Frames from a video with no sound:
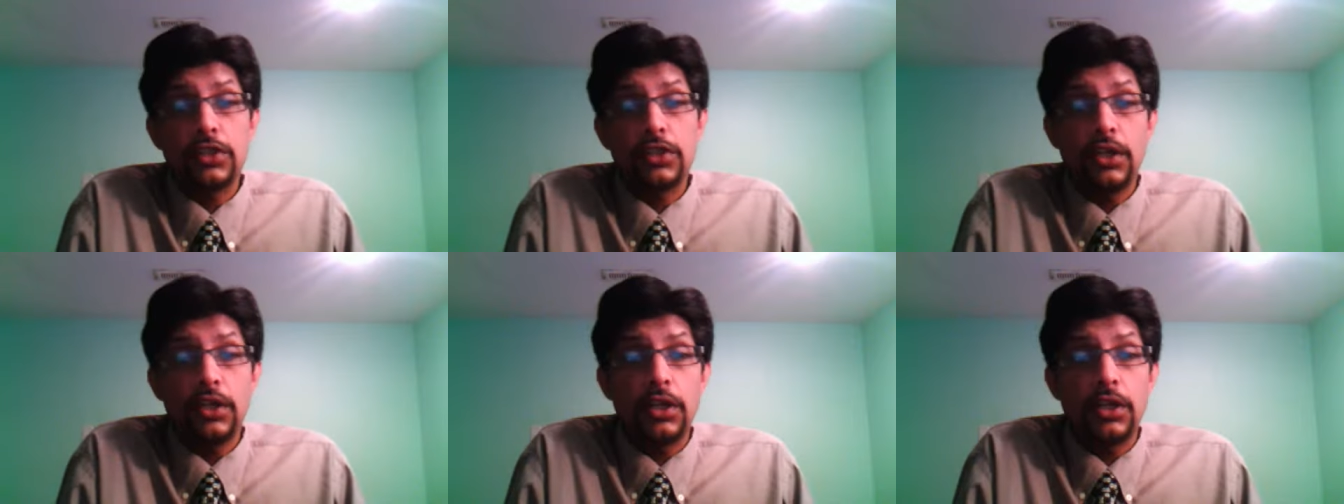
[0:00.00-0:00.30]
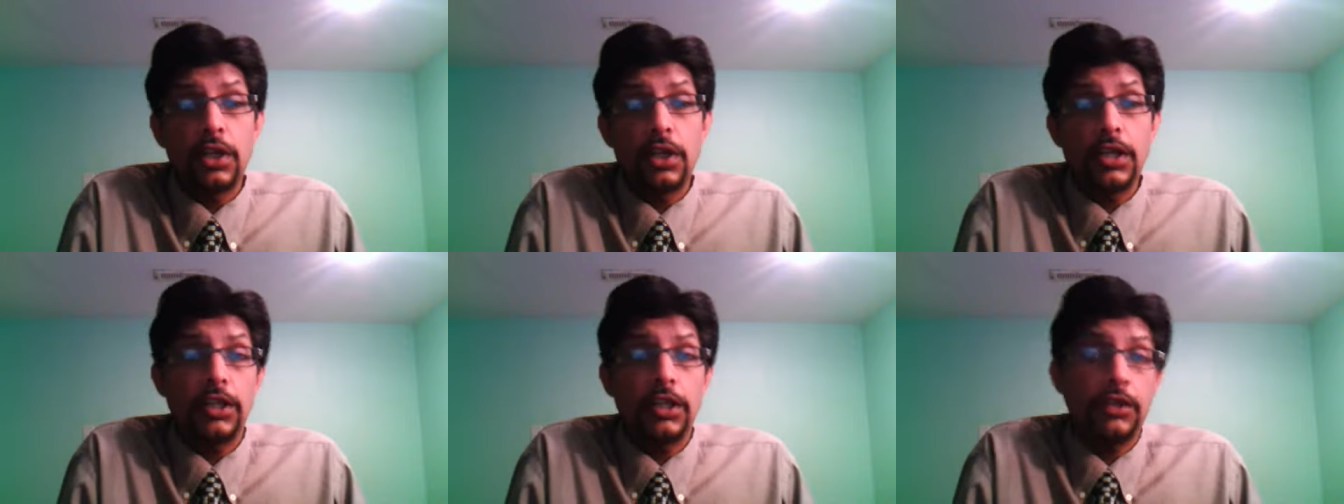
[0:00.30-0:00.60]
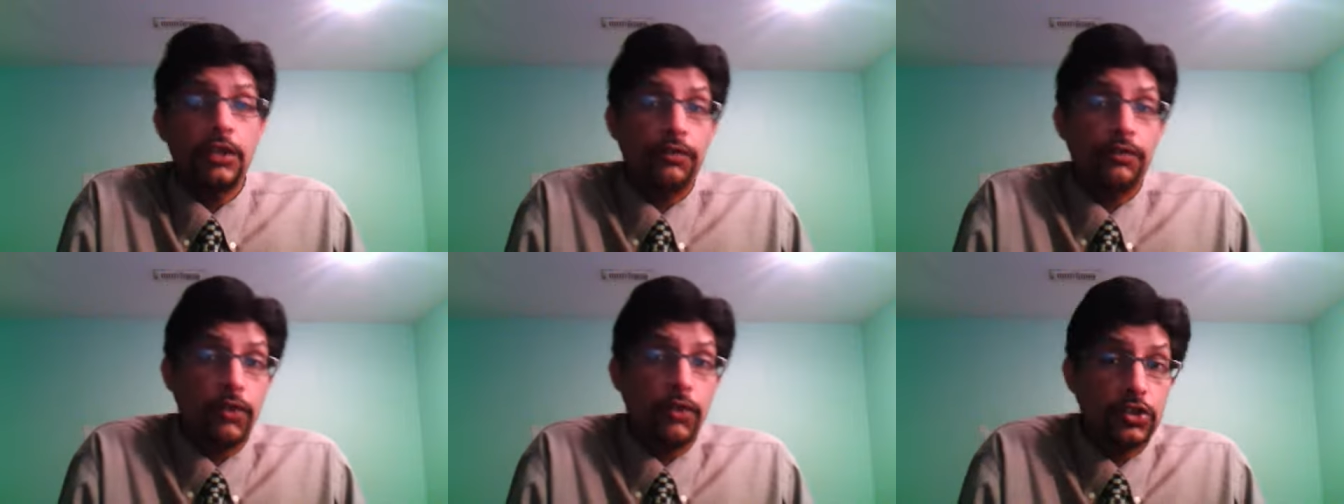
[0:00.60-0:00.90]
gunning
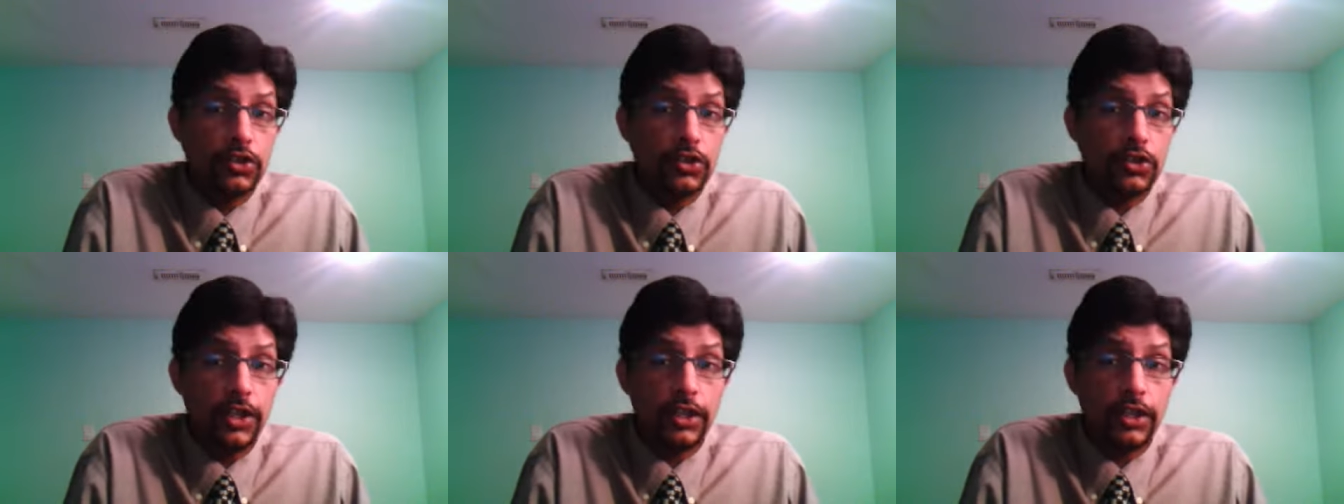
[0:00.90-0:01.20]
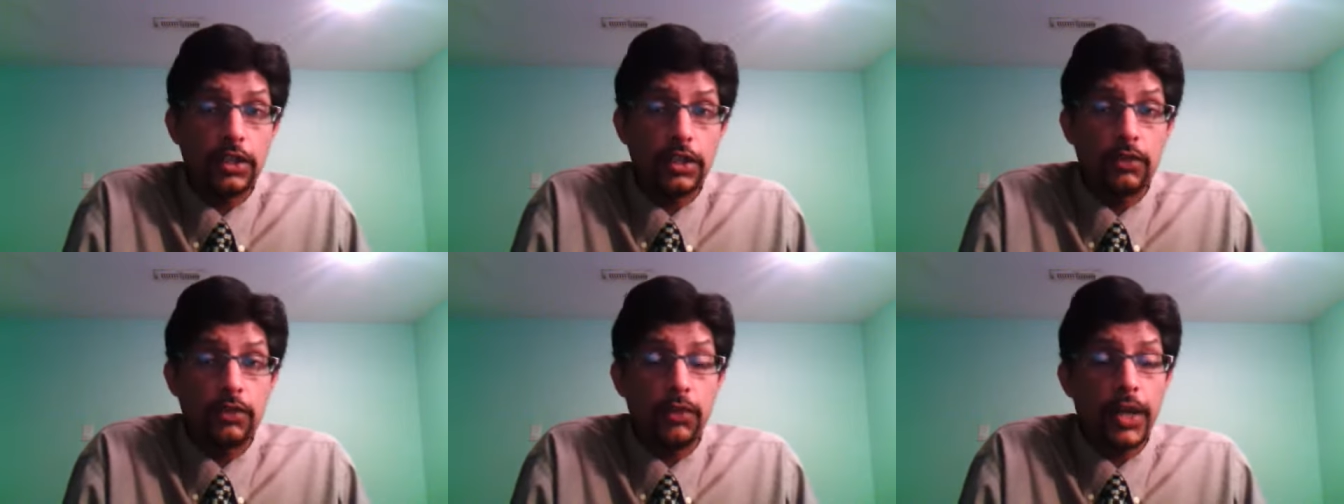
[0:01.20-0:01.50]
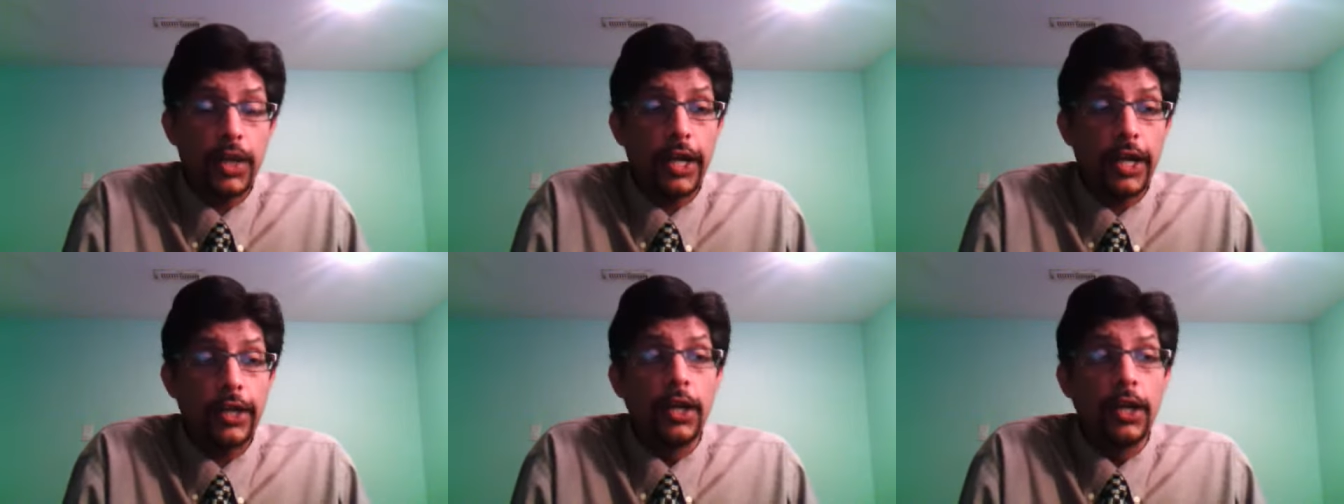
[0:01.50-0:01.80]
for his 300th
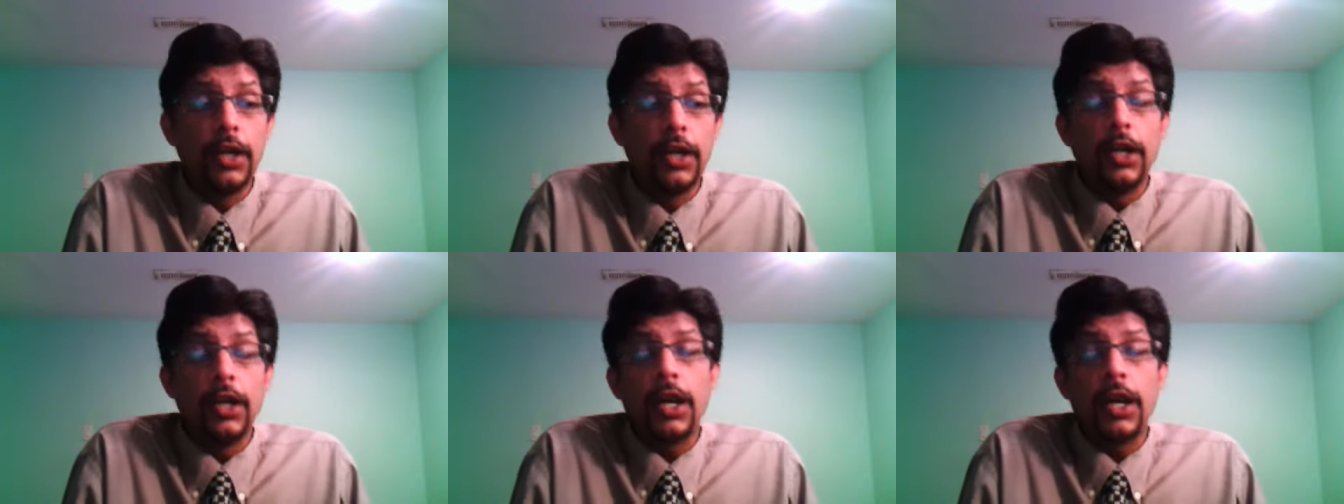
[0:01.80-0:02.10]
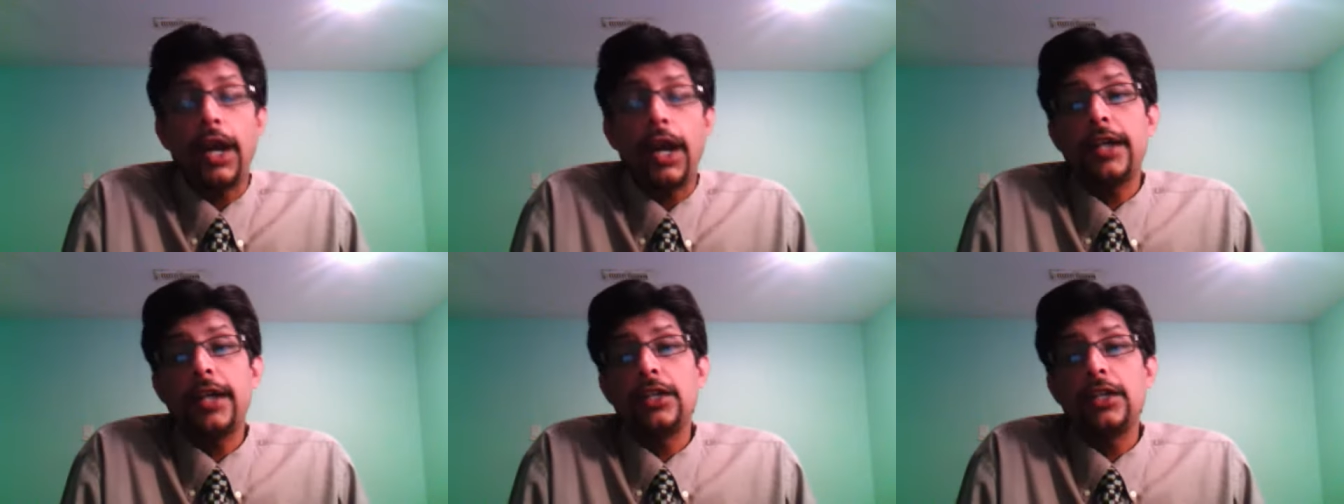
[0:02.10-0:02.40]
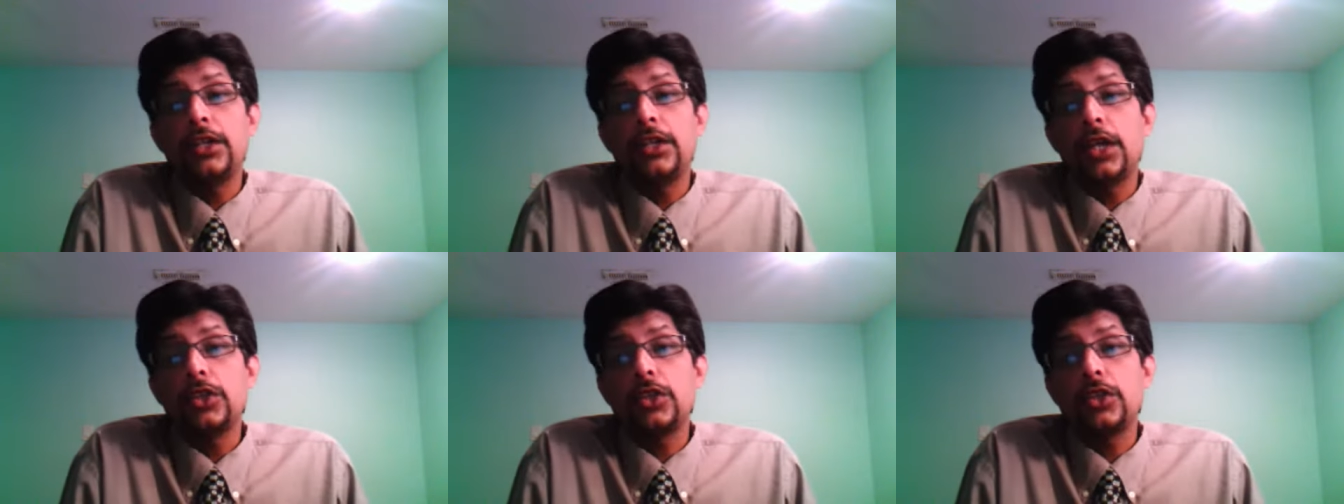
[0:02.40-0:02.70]
wicket, and
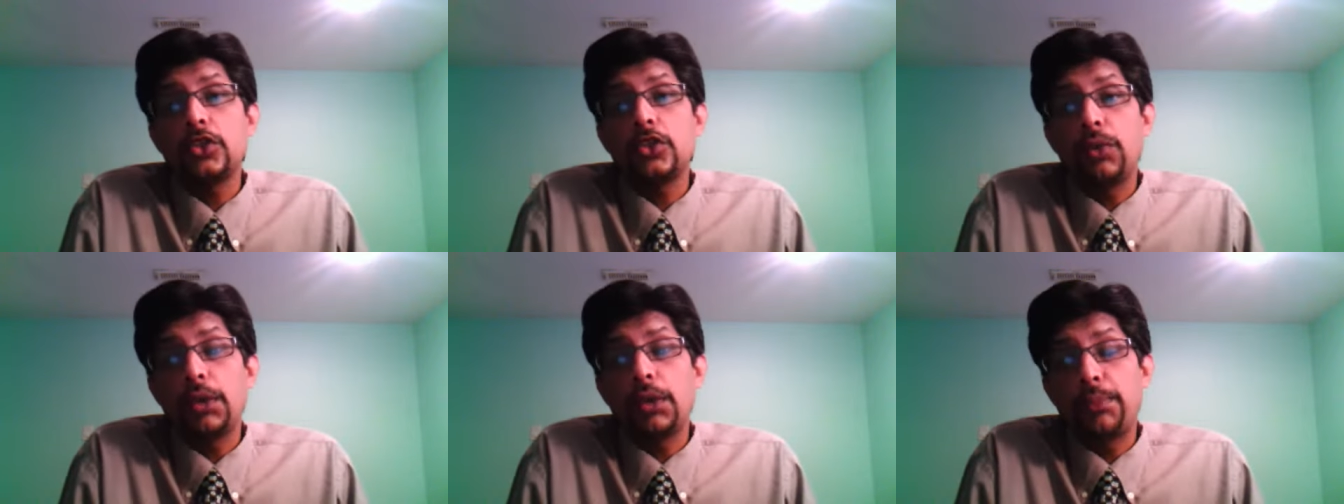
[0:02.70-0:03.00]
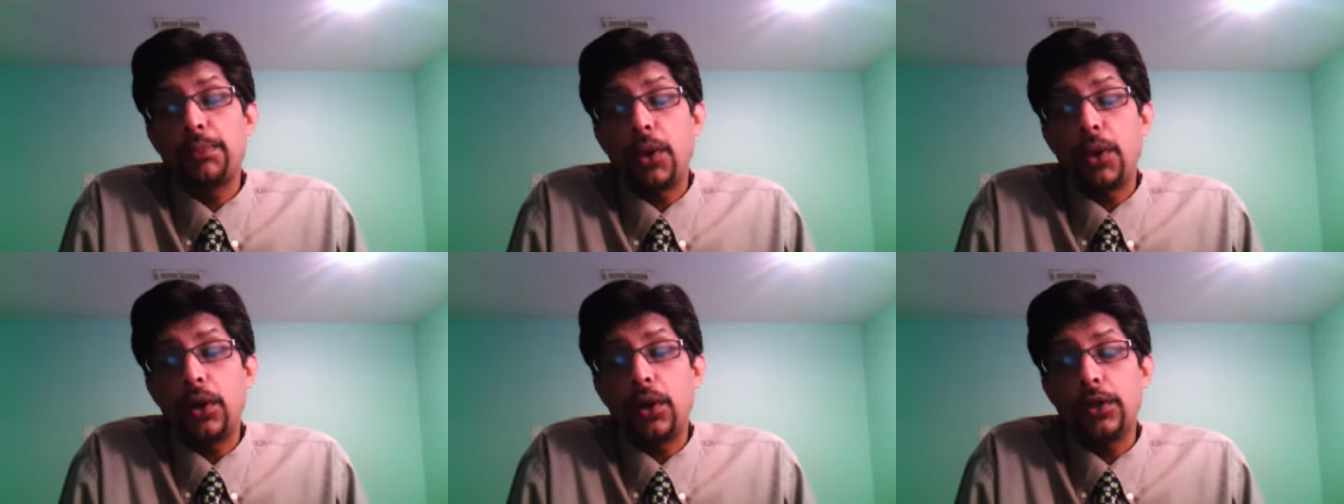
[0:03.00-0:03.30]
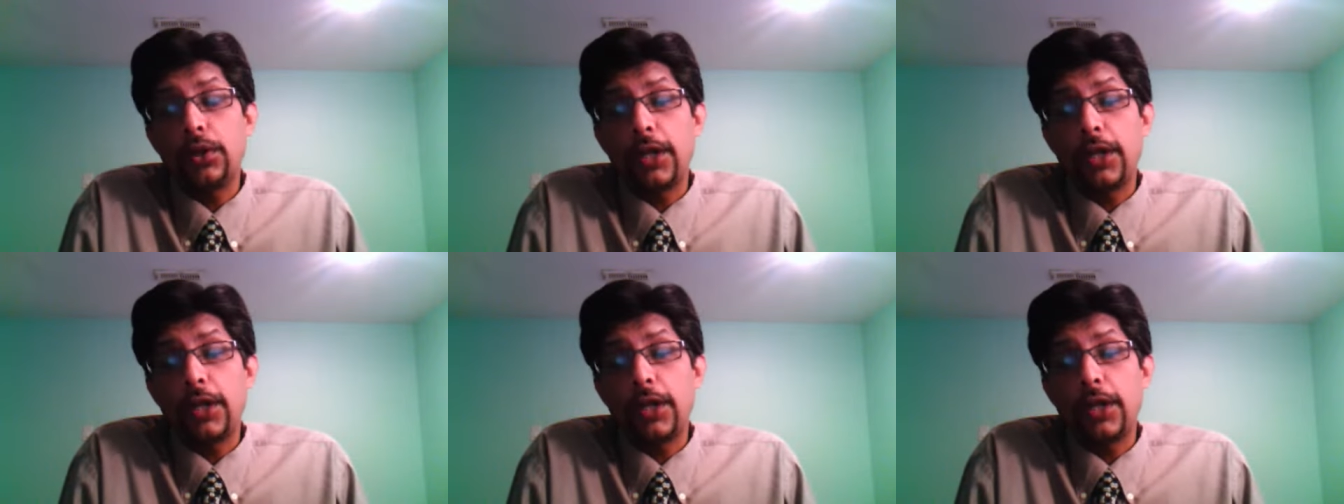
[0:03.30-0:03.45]
Stuart Broad.